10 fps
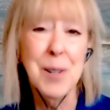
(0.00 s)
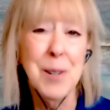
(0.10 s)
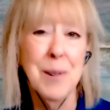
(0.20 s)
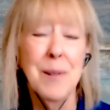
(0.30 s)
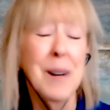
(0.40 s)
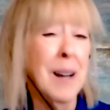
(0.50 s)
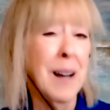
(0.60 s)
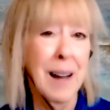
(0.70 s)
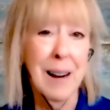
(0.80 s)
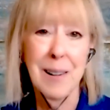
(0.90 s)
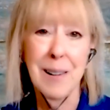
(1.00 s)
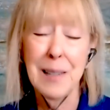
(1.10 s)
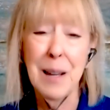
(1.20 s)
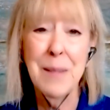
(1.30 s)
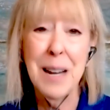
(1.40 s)
to our
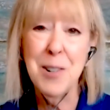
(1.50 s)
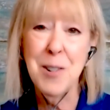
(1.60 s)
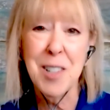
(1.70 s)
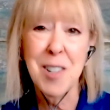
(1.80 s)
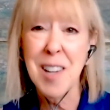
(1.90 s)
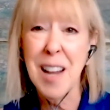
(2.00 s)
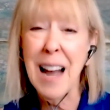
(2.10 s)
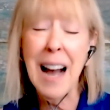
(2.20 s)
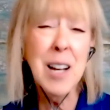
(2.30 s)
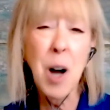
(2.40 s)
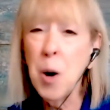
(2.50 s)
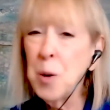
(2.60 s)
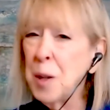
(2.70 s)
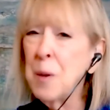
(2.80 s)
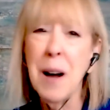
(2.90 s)
alumni director and say, I
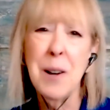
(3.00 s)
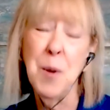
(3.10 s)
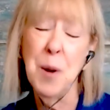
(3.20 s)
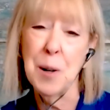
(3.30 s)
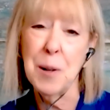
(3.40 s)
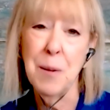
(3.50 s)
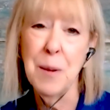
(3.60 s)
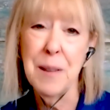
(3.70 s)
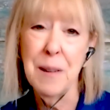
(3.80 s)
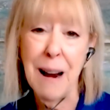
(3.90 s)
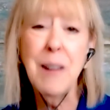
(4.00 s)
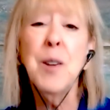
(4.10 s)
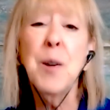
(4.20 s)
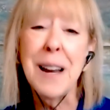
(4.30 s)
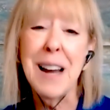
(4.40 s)
only want to work with, or I
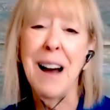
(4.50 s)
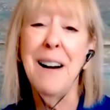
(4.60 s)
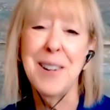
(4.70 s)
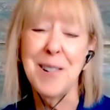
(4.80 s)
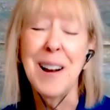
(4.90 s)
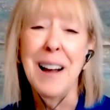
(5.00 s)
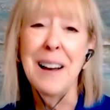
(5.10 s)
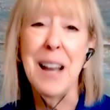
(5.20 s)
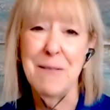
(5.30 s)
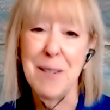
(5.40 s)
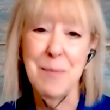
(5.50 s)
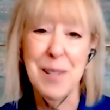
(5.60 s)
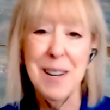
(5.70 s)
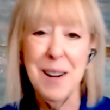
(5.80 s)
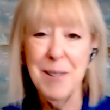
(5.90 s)
only want to hire an
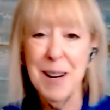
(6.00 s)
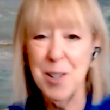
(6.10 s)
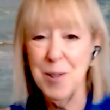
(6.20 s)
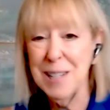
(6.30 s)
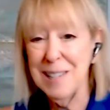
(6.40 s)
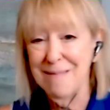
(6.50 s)
FMCA graduate.